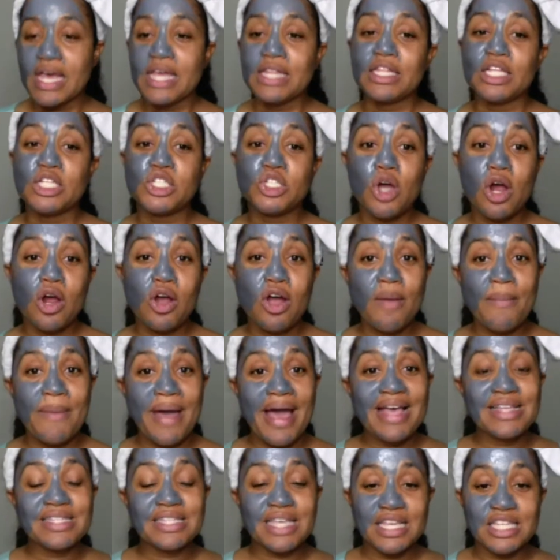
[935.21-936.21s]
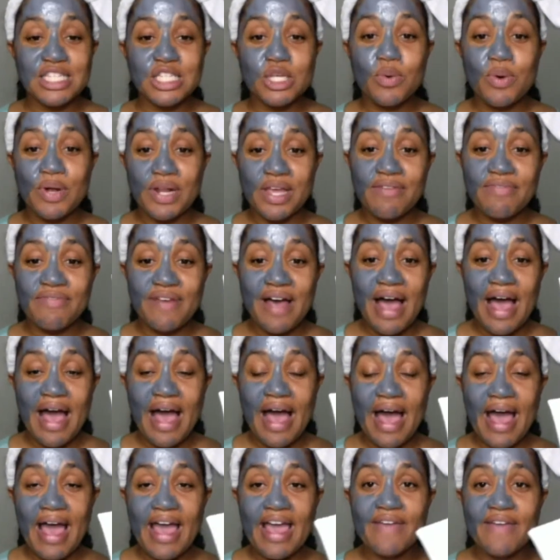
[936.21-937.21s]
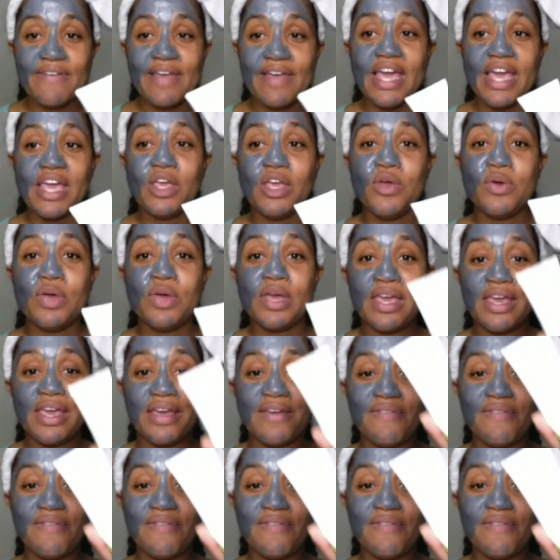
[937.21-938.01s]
The charcoal mask is 25, and you can get